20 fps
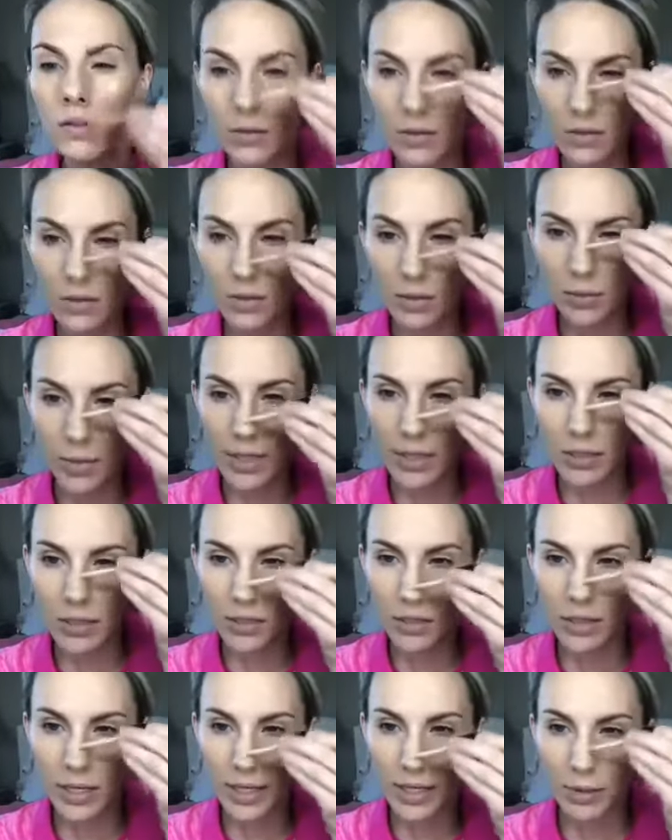So it might look
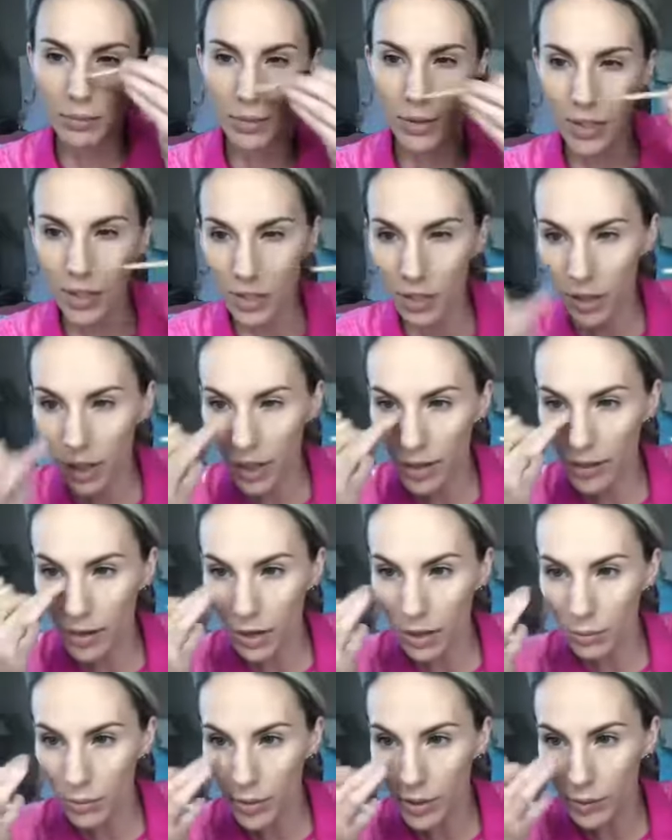like I'm putting a lot
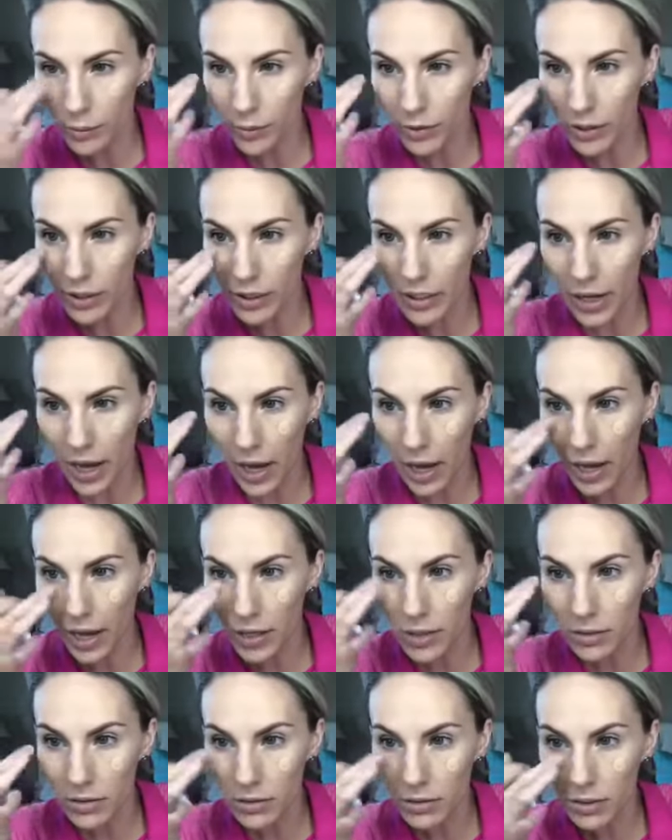on, but I'm really not.
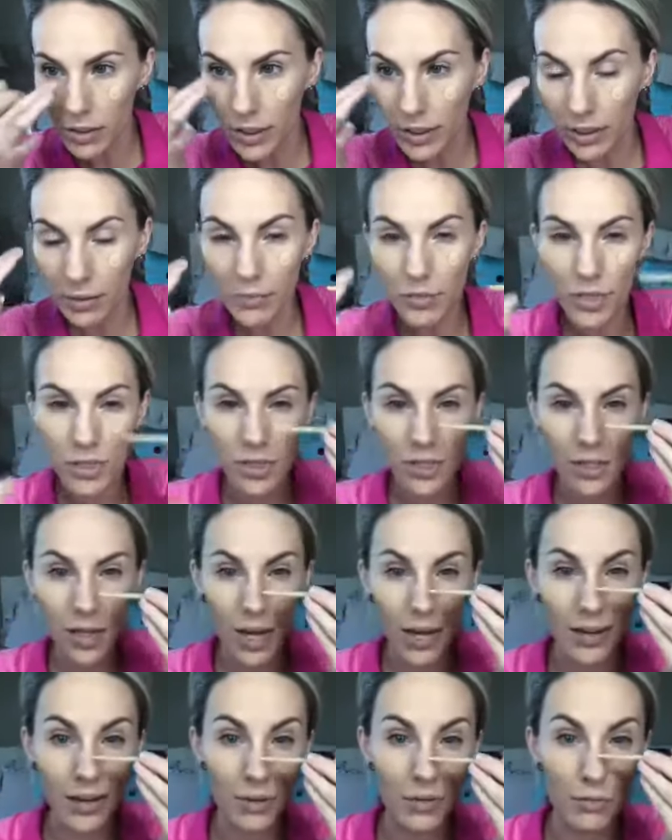Like I'm just
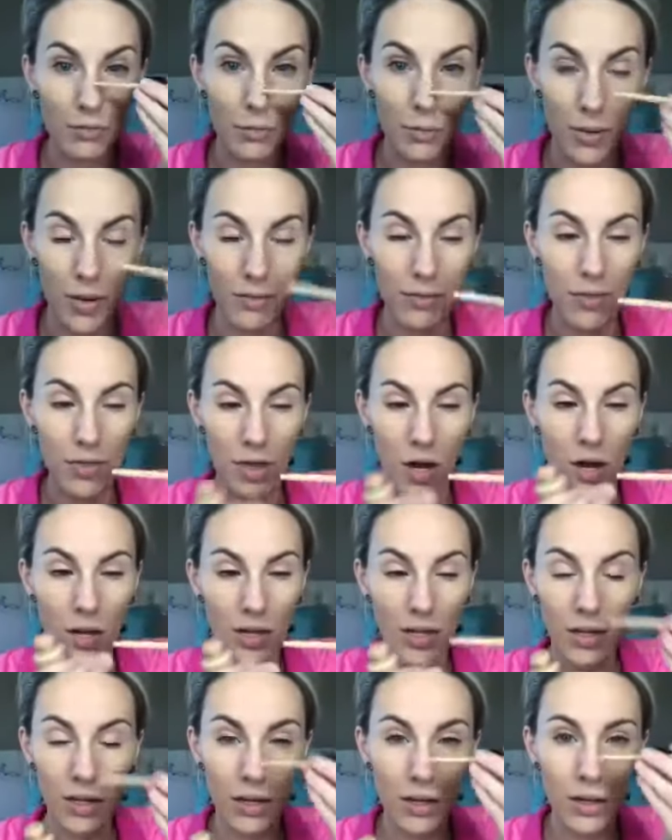kind of, whatever's on
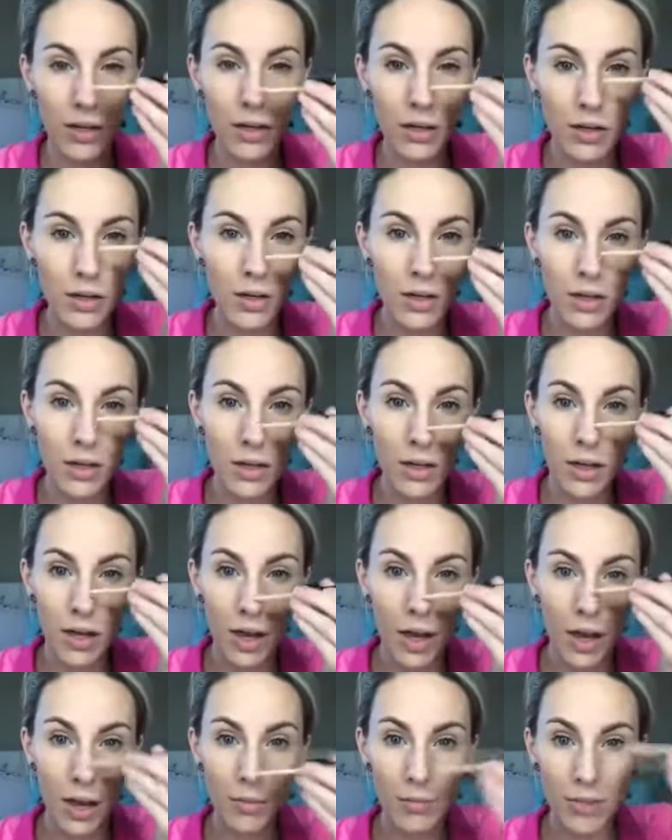here,
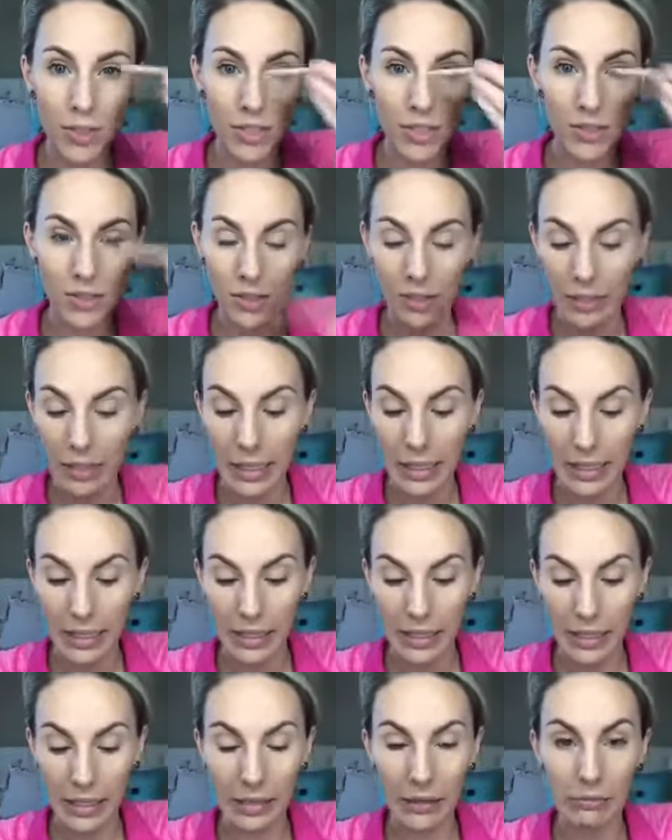I'm just letting
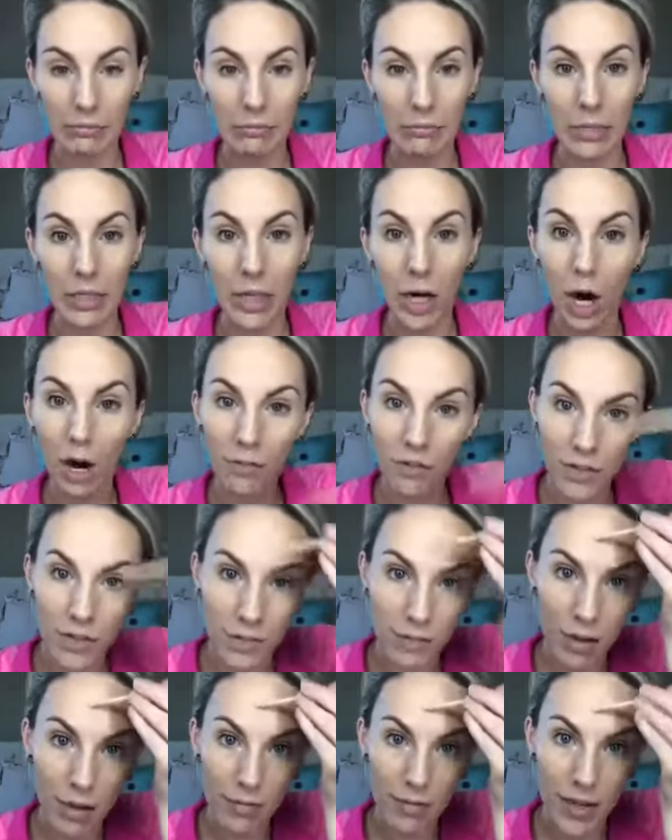it get off onto
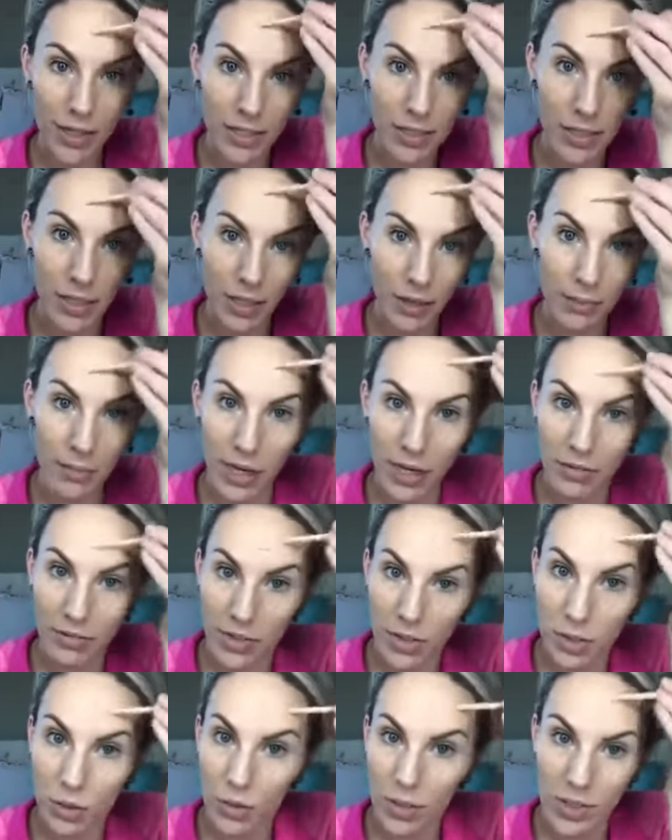my face. Like I'm not even
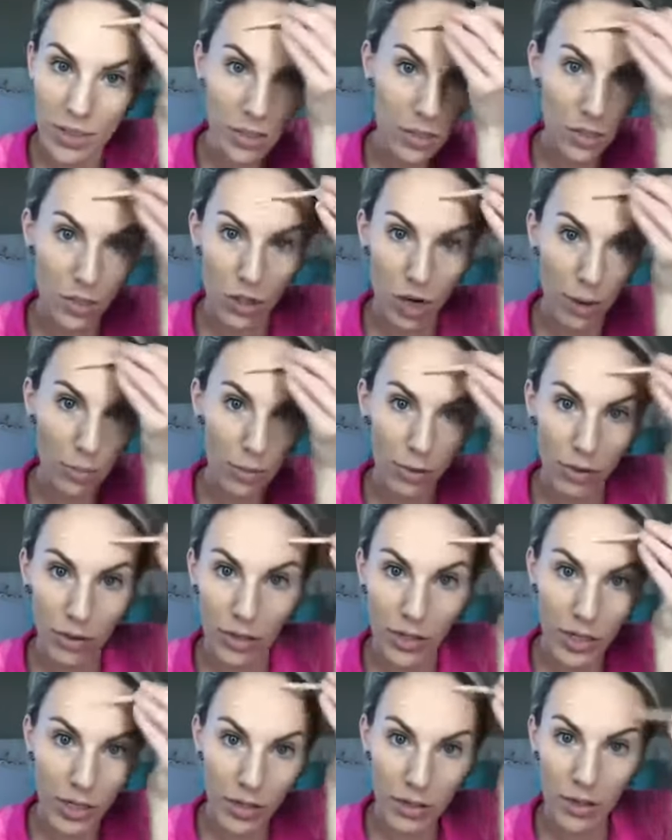squeezing the dropper or
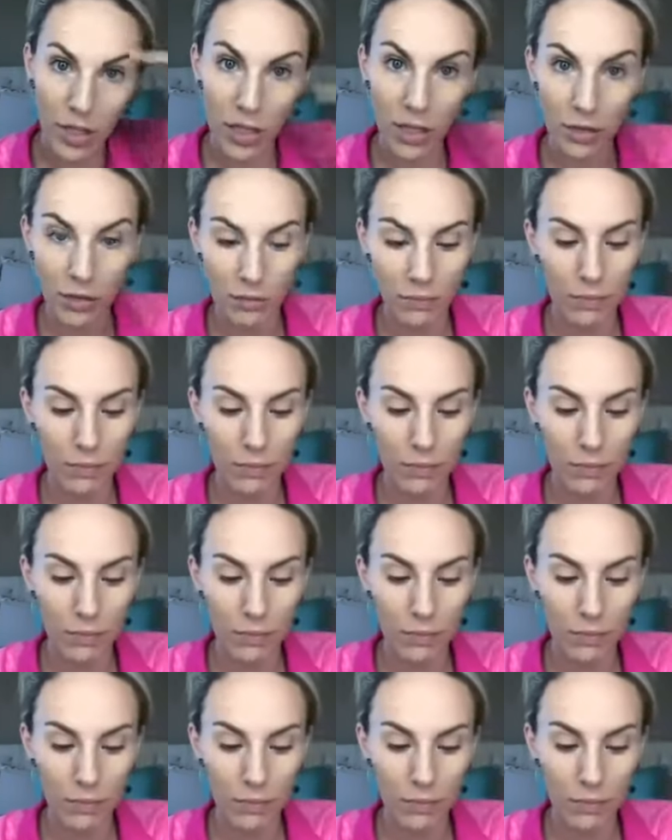anything.